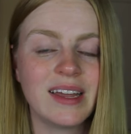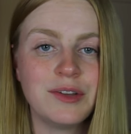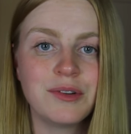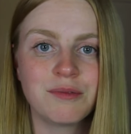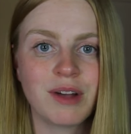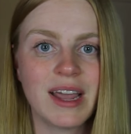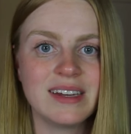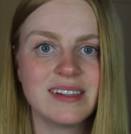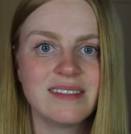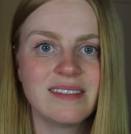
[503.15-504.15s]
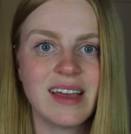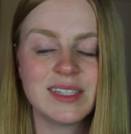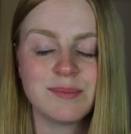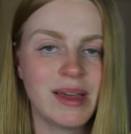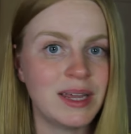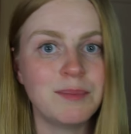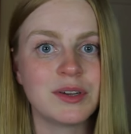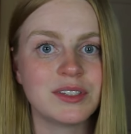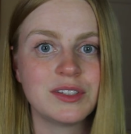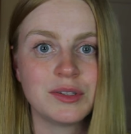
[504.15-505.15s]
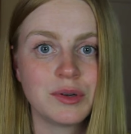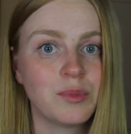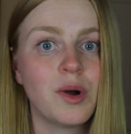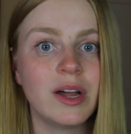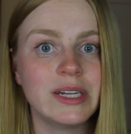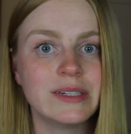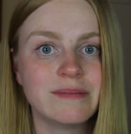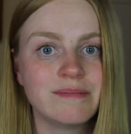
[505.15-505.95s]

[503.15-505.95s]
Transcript: and you can write as many books as you could want.